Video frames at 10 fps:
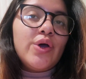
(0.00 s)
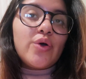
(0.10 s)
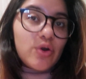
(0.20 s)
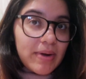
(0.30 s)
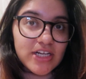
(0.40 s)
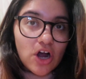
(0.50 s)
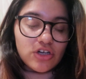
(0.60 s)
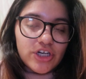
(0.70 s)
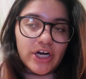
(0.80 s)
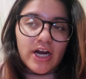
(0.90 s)
go to my
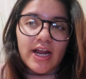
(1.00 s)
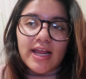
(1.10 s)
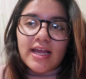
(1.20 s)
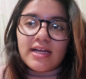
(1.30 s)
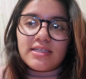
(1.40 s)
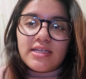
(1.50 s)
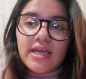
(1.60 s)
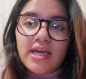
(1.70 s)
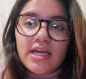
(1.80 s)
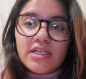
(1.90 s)
doctor and
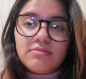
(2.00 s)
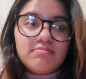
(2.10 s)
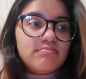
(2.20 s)
he